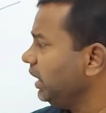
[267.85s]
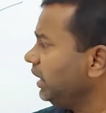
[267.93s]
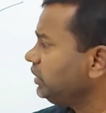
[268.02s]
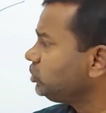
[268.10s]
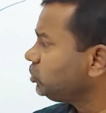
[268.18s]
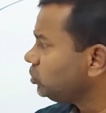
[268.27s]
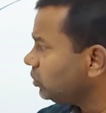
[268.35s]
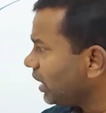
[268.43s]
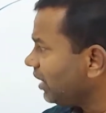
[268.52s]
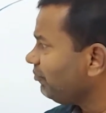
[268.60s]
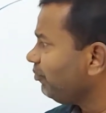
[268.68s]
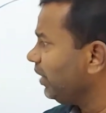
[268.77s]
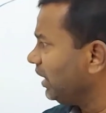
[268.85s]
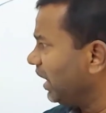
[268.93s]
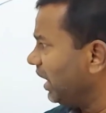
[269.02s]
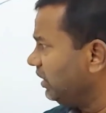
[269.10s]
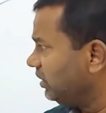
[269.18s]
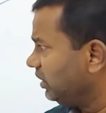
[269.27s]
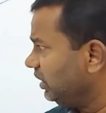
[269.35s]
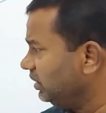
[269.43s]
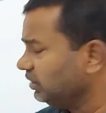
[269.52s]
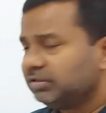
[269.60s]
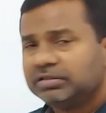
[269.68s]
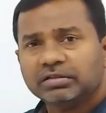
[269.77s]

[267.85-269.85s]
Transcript: It should have been 80,